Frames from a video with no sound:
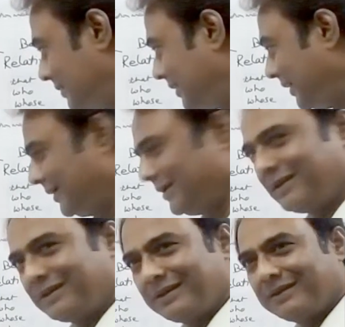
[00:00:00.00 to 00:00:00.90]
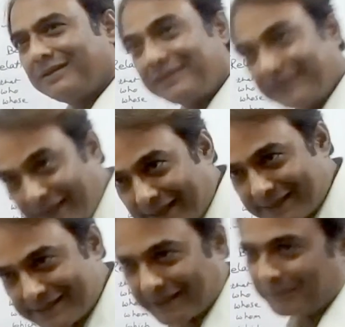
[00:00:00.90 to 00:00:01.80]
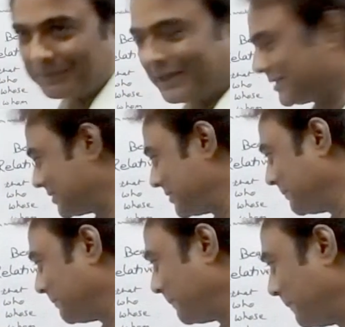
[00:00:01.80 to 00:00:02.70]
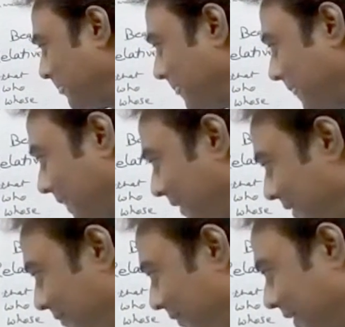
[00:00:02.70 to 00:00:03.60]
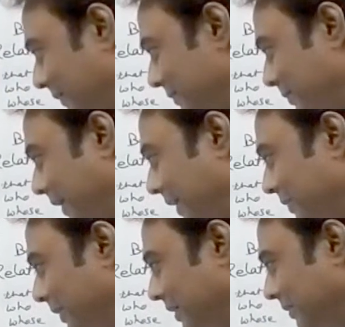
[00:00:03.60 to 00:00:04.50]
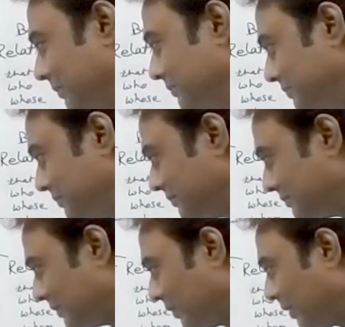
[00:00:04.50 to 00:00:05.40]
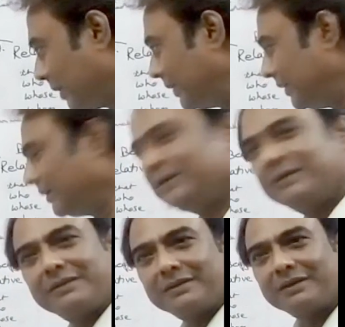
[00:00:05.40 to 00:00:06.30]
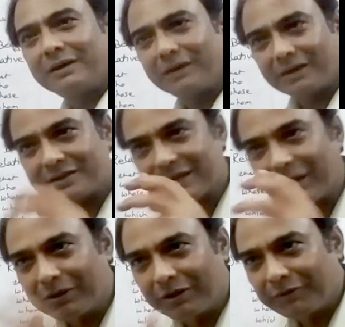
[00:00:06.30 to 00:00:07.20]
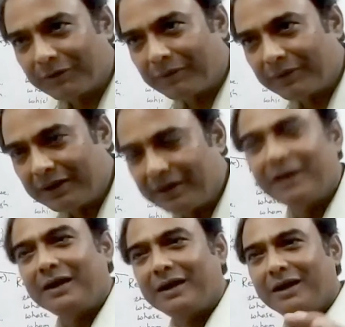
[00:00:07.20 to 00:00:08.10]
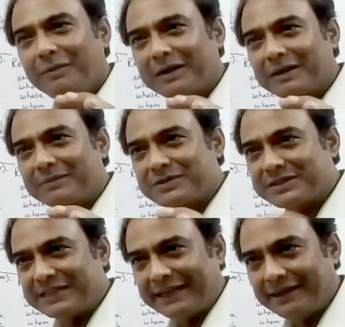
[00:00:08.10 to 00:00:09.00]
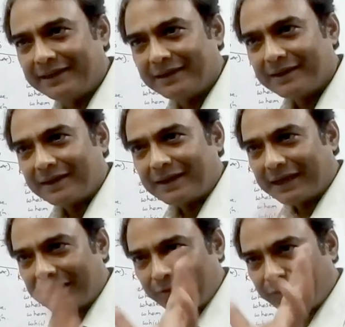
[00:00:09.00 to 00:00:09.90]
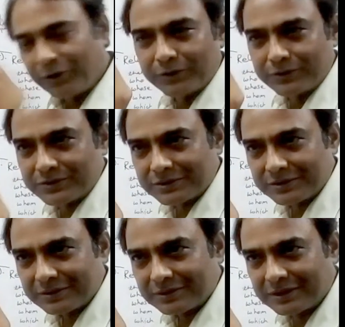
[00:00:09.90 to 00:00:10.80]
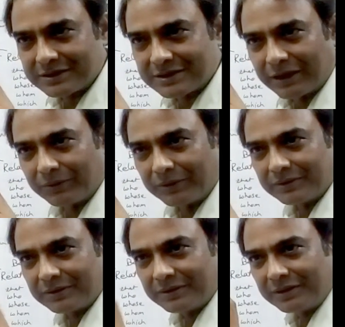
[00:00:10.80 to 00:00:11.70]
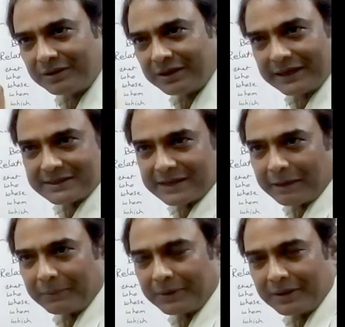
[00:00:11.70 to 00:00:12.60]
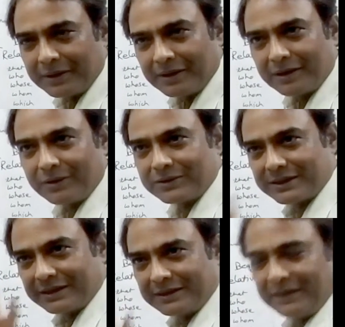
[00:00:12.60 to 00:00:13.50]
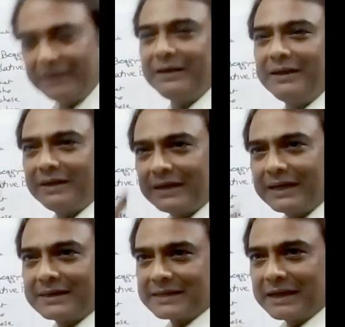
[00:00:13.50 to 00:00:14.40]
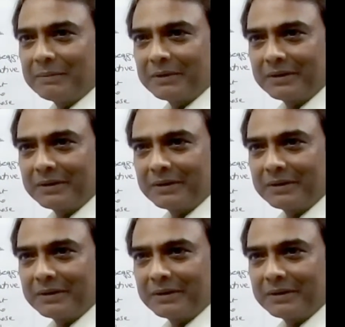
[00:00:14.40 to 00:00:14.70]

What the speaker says: The exam, yes. If it comes prior to a vowel or a sound of a vowel, it becomes the. And you fuse the sound. The exam. Don't say the exam.